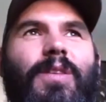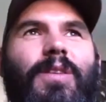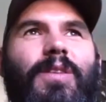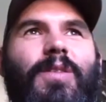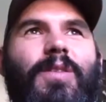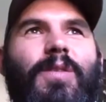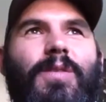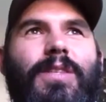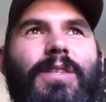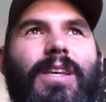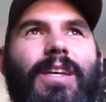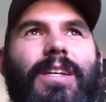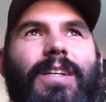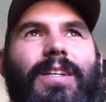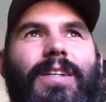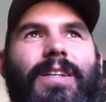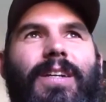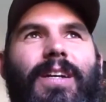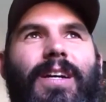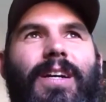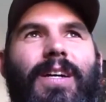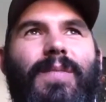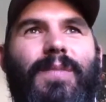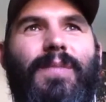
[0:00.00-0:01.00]
the newsletter,
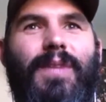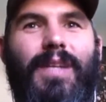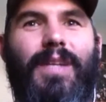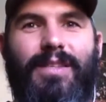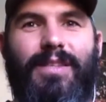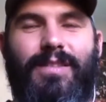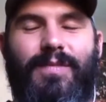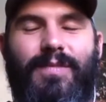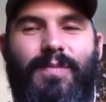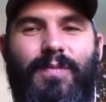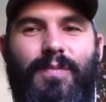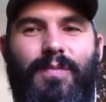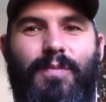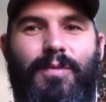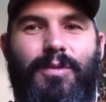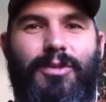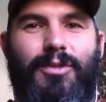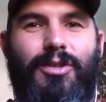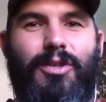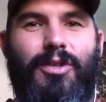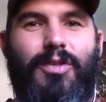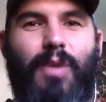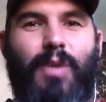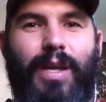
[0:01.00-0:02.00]
it's
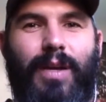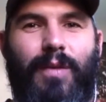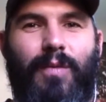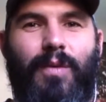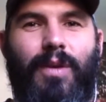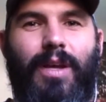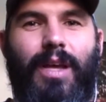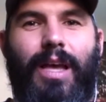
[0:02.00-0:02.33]
just like